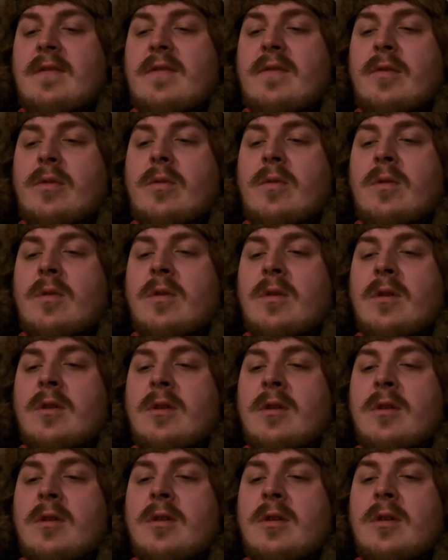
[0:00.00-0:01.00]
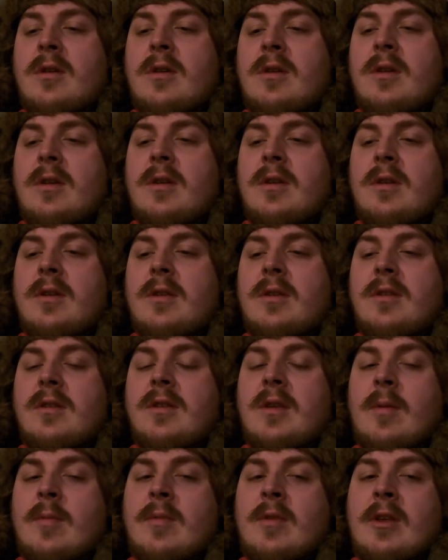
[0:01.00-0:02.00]
for
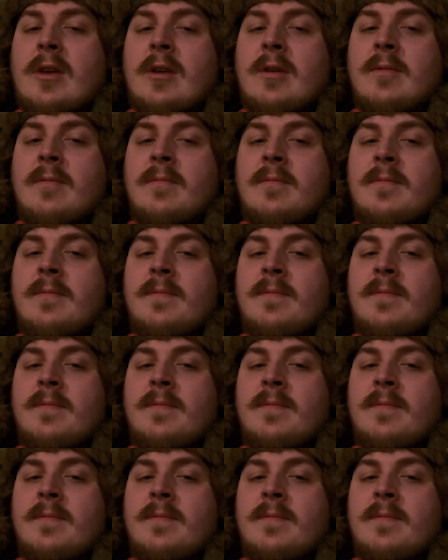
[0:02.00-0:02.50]
something.